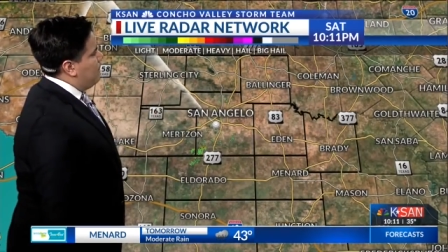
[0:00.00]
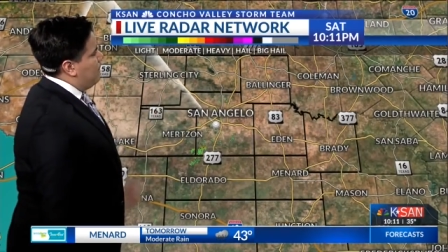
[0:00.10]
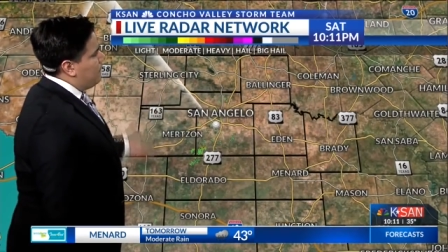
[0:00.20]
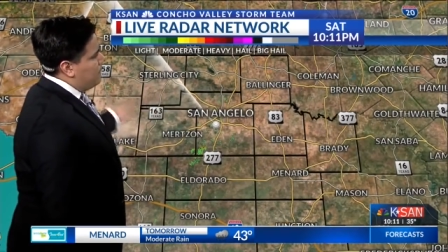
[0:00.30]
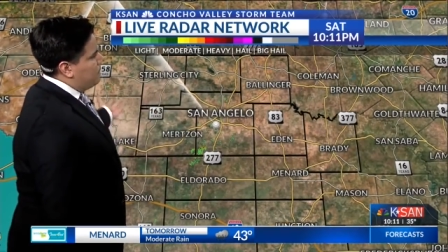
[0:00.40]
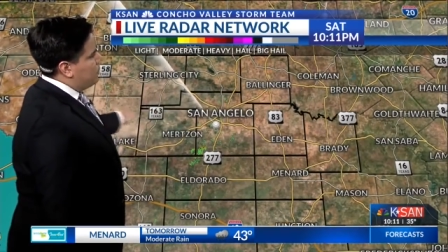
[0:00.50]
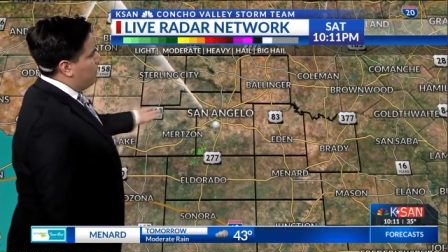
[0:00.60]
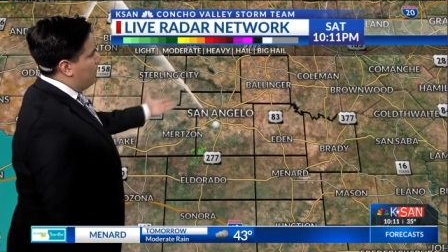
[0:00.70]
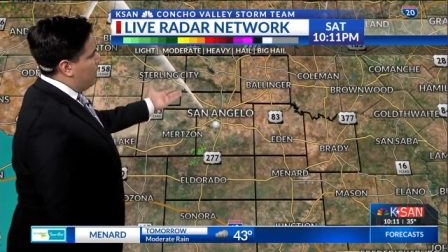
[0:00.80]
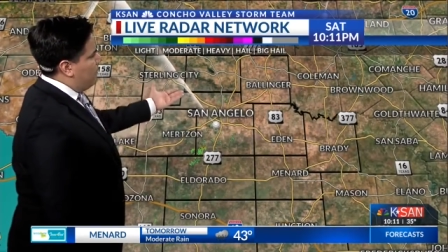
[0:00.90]
Nothing
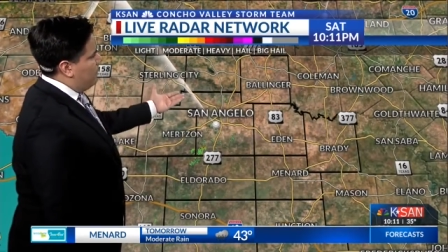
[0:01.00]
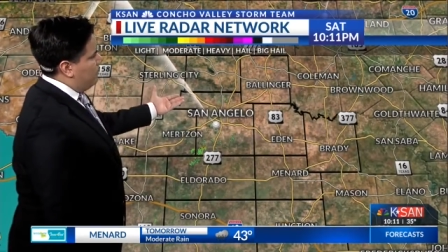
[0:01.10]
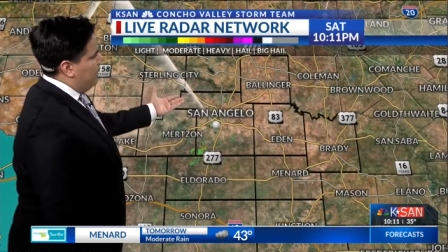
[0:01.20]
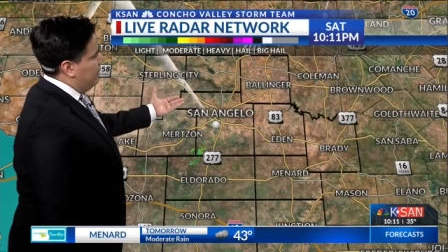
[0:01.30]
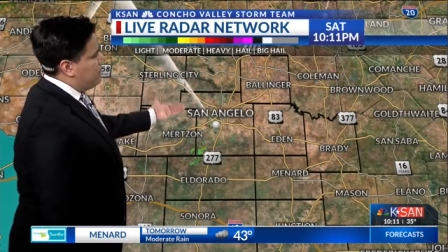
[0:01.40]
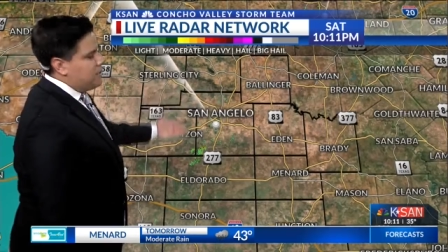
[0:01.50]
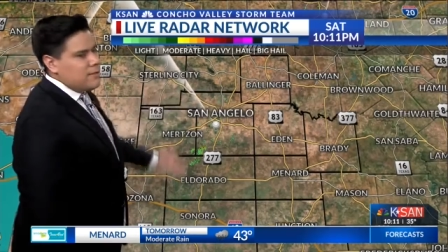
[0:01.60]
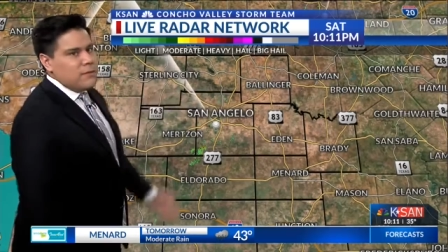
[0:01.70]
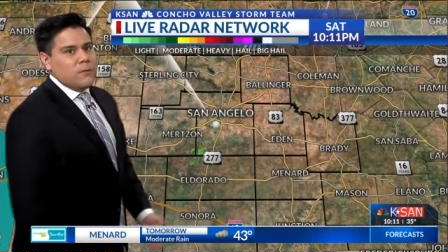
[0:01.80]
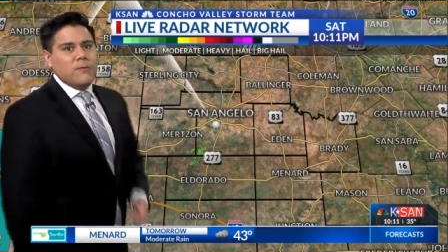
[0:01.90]
showing up on radar,
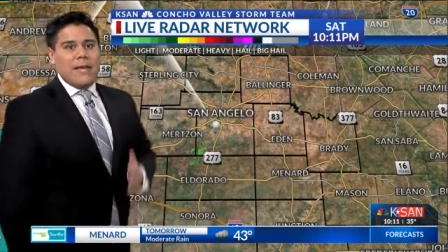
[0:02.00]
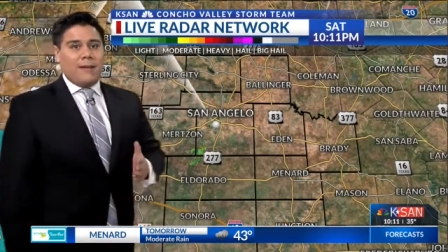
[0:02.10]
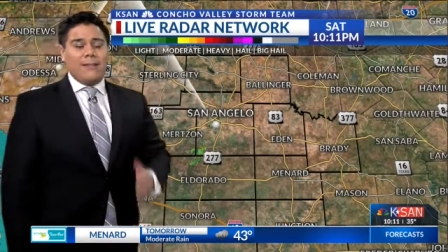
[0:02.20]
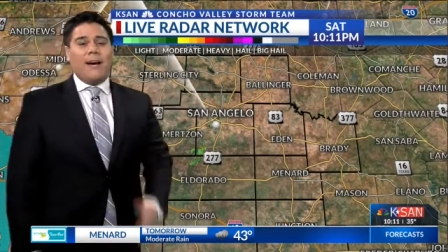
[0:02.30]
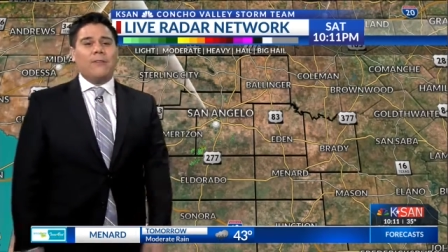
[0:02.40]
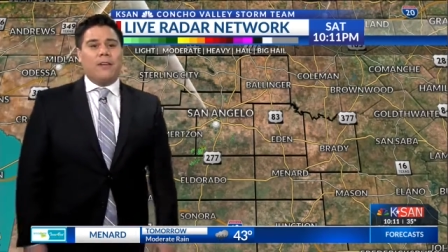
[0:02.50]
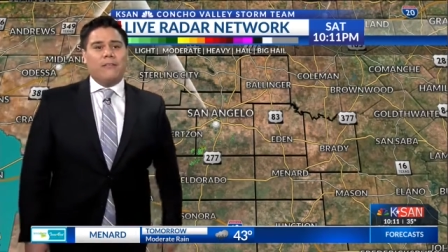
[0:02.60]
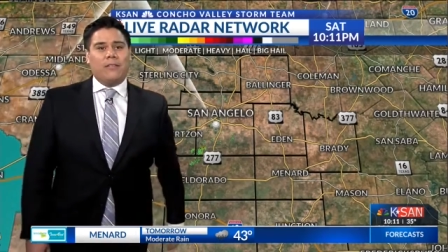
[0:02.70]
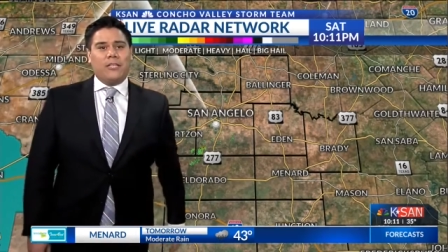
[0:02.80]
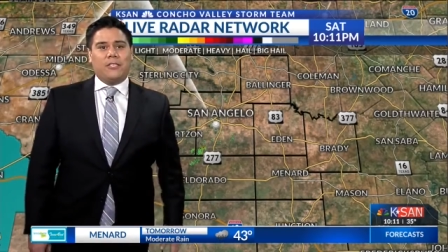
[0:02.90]
just those that cloud
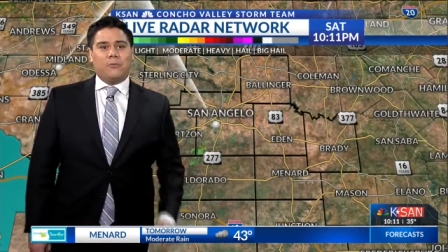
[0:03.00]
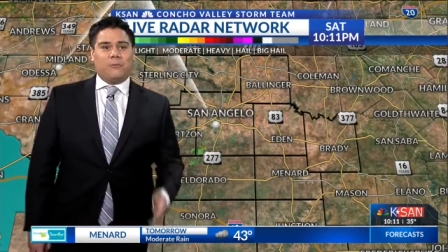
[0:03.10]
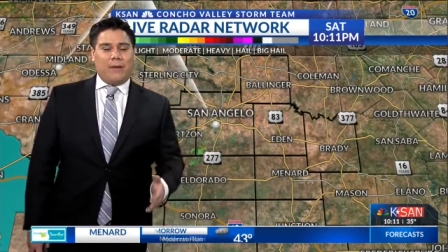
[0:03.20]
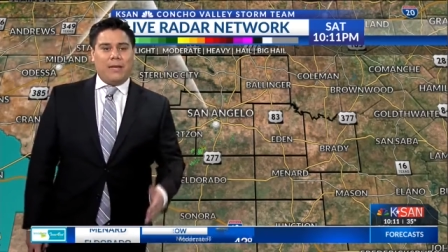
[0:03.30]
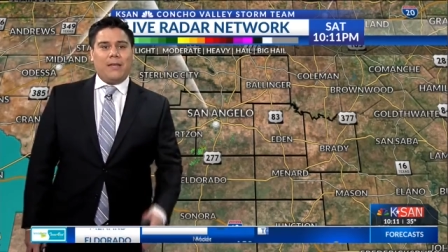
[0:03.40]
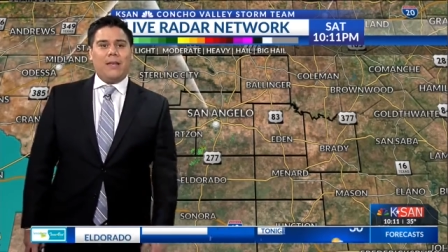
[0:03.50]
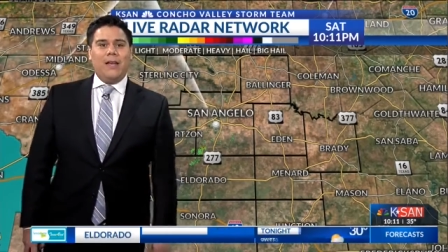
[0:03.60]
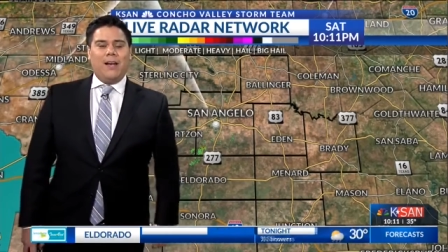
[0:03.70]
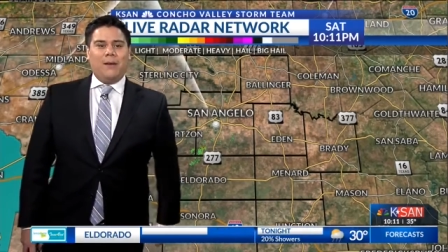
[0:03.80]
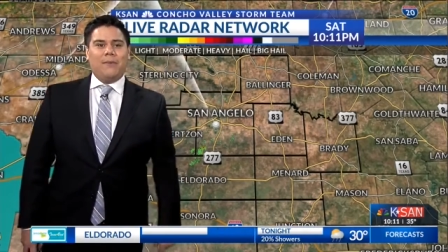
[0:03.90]
cover that's just remaining
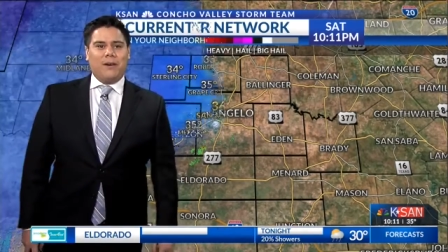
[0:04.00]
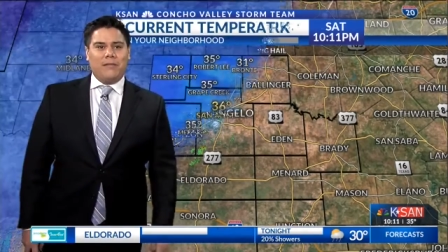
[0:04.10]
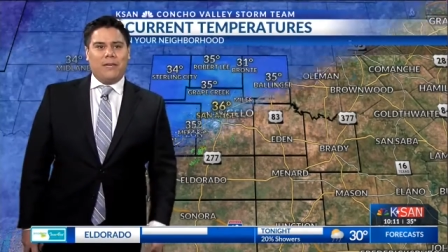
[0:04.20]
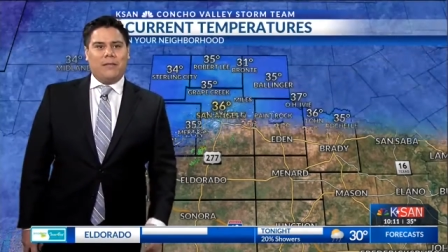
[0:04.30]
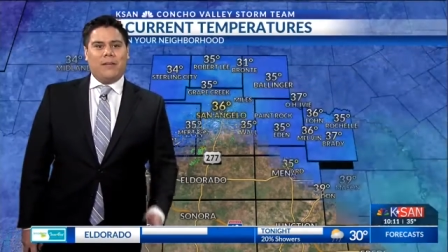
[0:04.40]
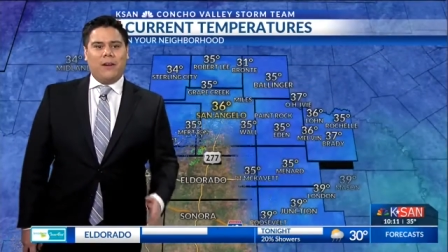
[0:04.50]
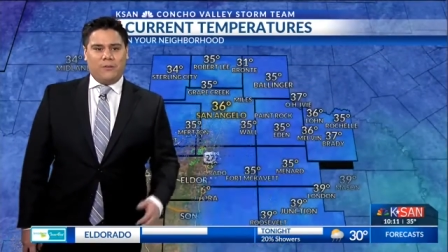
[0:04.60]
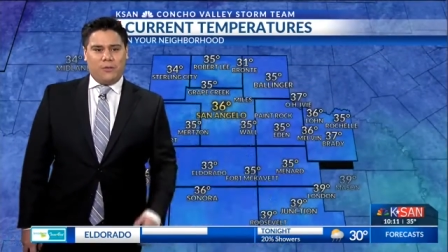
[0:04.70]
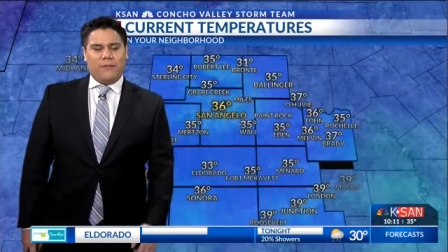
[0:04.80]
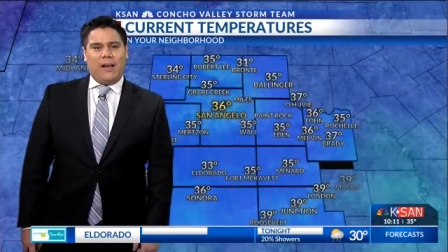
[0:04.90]
above uh, the
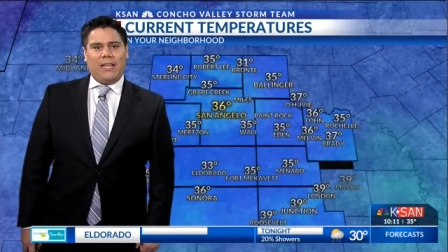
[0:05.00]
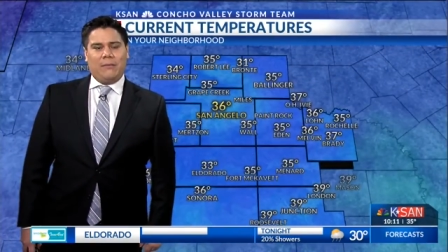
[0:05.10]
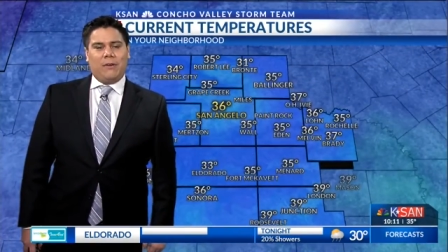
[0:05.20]
Concho Valley.